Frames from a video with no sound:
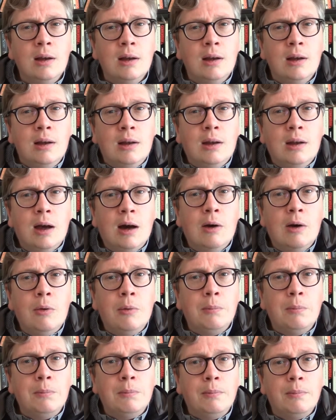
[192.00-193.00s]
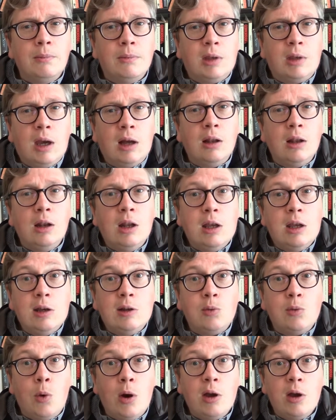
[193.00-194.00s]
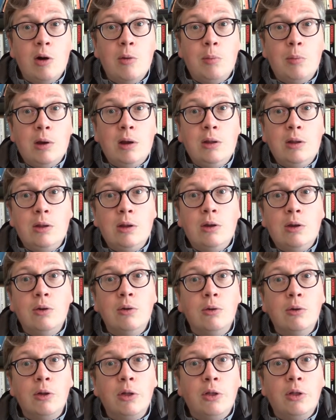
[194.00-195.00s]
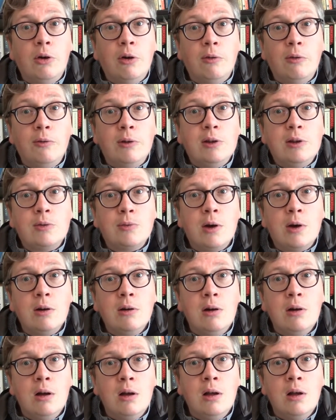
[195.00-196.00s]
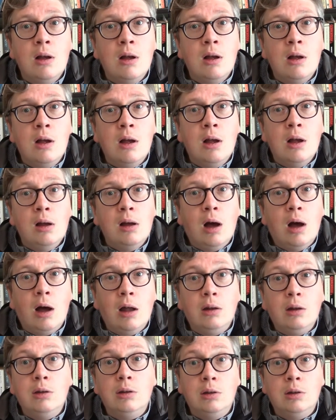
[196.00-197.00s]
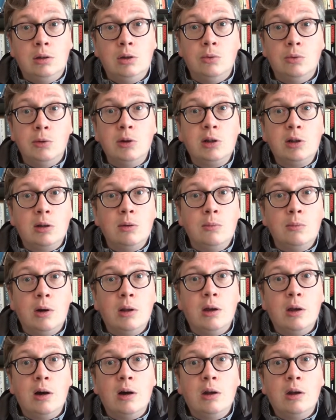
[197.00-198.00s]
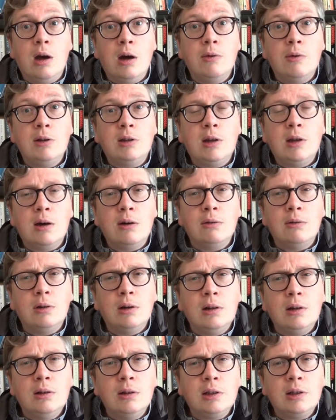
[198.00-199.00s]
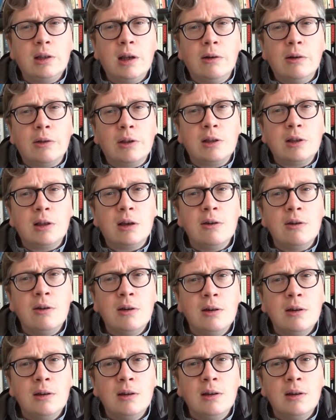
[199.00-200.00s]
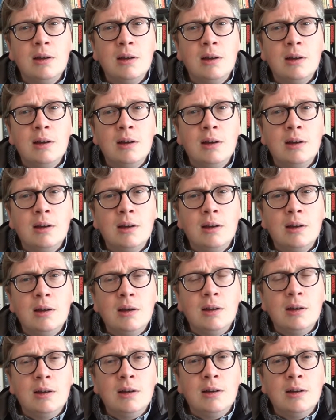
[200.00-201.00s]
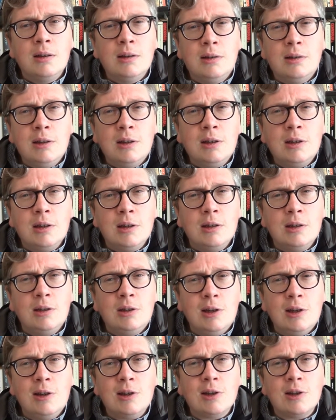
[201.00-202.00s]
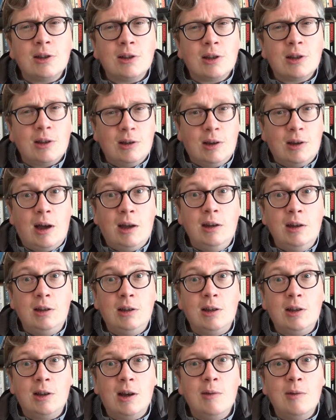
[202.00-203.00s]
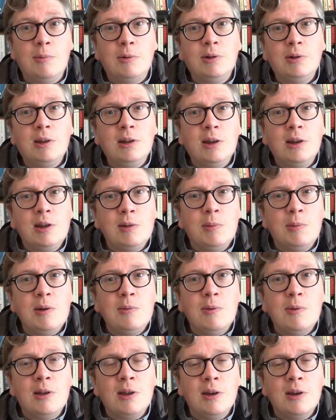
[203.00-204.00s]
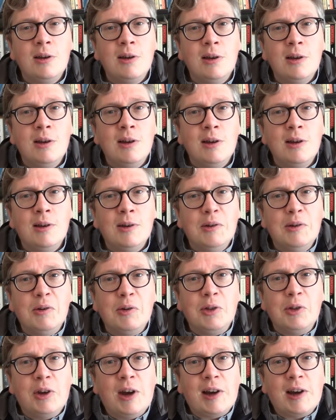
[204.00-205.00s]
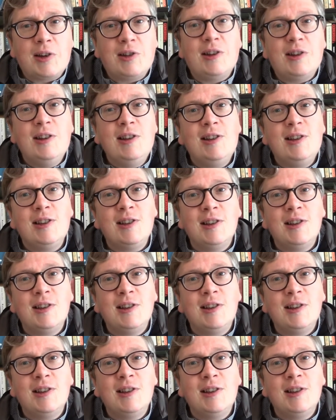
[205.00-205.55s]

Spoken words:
Now, Galilee is way up in the north of Israel, and Jerusalem, where they are now, is down in the south. So, did Jesus and his disciples, did they speak with northern accents?